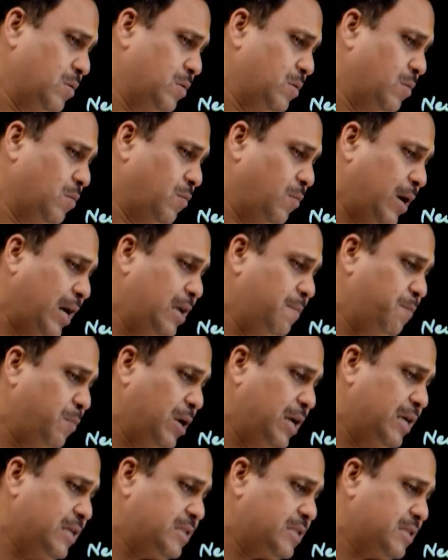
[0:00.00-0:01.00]
y
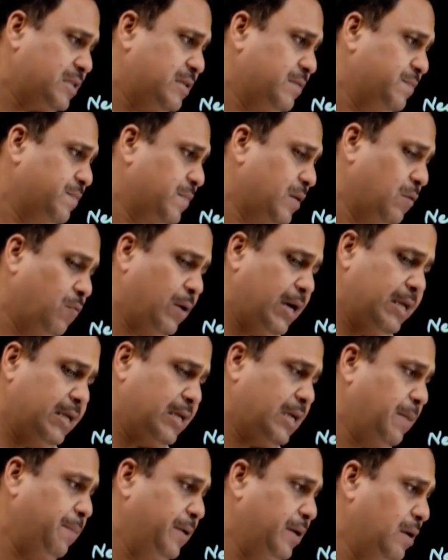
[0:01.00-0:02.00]
plus y,
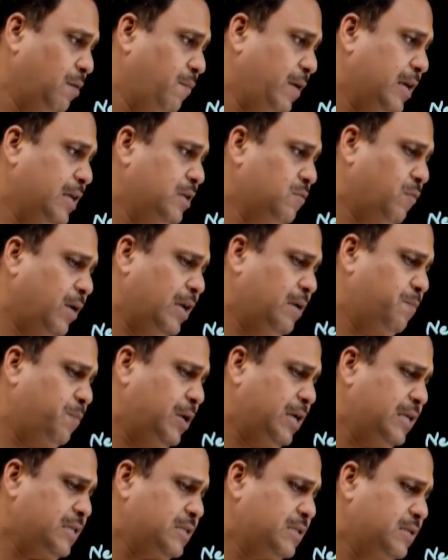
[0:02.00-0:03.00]
capital Y is y
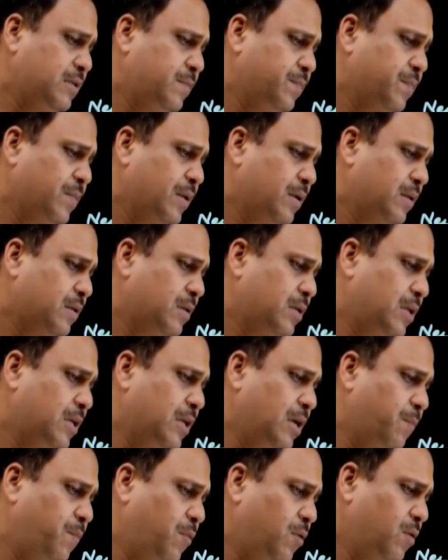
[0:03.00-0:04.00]
plus
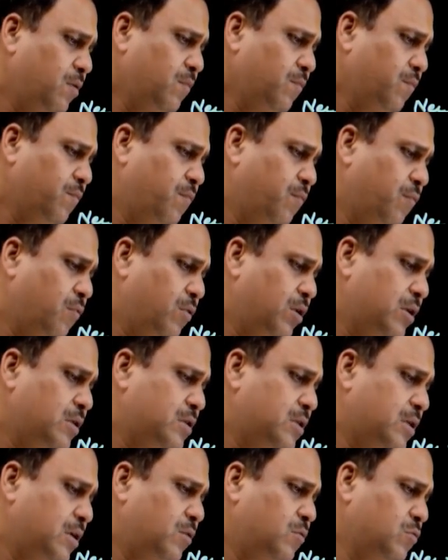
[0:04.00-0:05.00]
3 upon 4
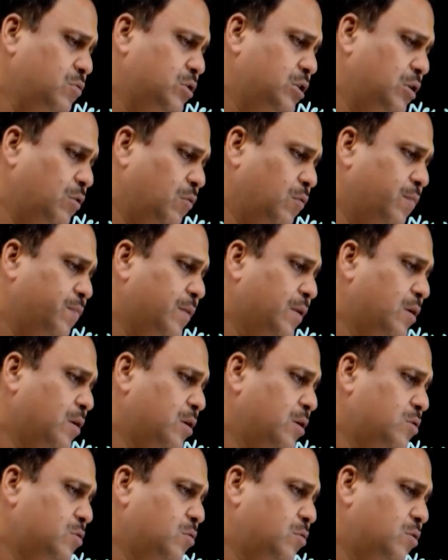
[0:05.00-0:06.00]
is equal to 0.
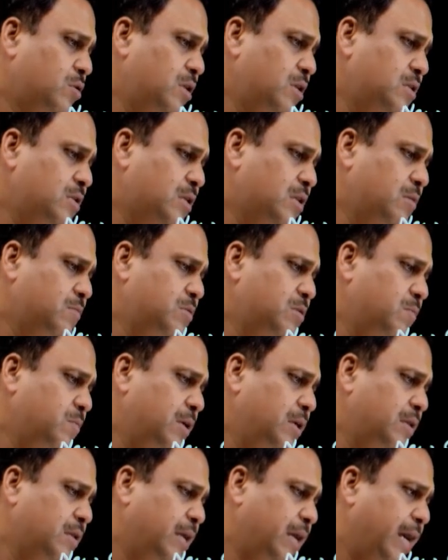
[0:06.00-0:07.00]
So this gives
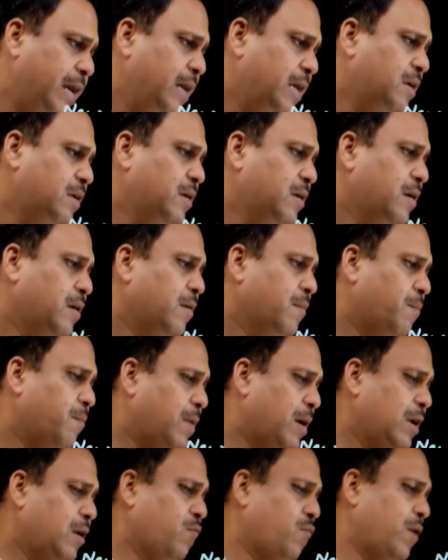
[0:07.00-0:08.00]
me that
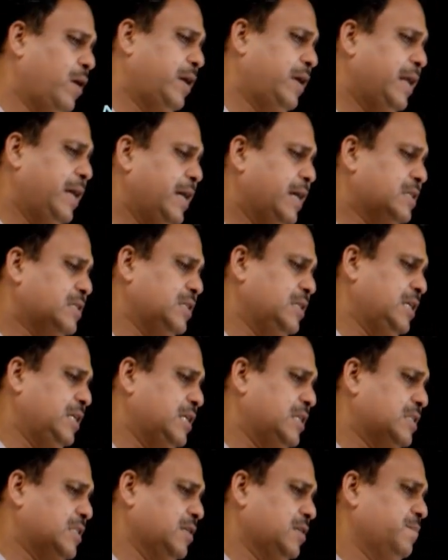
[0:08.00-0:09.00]
my vertex
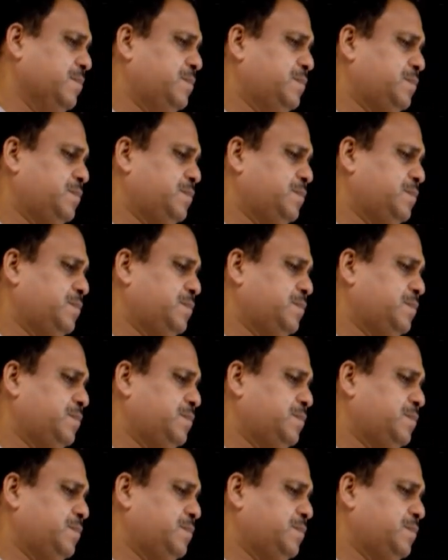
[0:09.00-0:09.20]
is